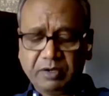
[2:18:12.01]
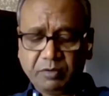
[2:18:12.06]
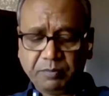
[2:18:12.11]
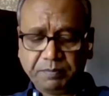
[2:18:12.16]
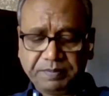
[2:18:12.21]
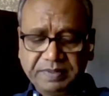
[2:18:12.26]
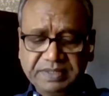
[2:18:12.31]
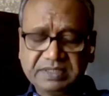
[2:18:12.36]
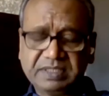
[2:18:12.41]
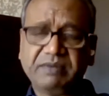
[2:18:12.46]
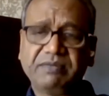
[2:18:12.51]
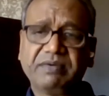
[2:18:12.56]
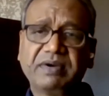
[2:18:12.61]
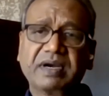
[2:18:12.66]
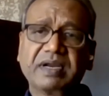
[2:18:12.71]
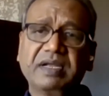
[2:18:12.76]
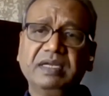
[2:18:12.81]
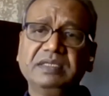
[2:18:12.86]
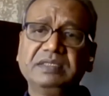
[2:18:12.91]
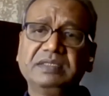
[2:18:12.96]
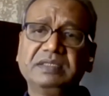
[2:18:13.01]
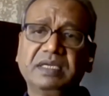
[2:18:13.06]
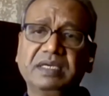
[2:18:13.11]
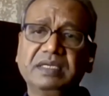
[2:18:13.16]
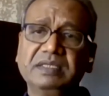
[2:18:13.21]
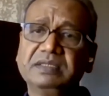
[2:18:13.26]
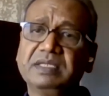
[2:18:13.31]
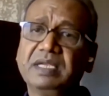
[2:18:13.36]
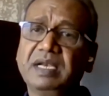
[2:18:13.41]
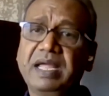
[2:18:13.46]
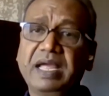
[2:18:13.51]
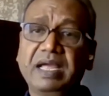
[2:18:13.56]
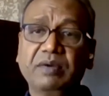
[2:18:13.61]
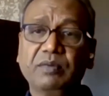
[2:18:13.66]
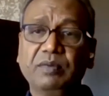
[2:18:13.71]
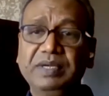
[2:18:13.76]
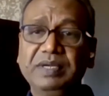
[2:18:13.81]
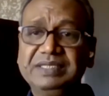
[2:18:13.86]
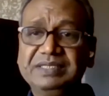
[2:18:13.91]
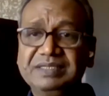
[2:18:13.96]
to preserve our culture is the
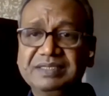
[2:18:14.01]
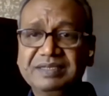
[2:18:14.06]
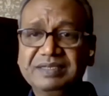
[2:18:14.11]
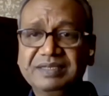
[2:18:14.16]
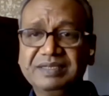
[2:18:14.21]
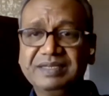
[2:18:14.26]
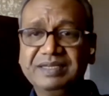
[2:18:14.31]
language,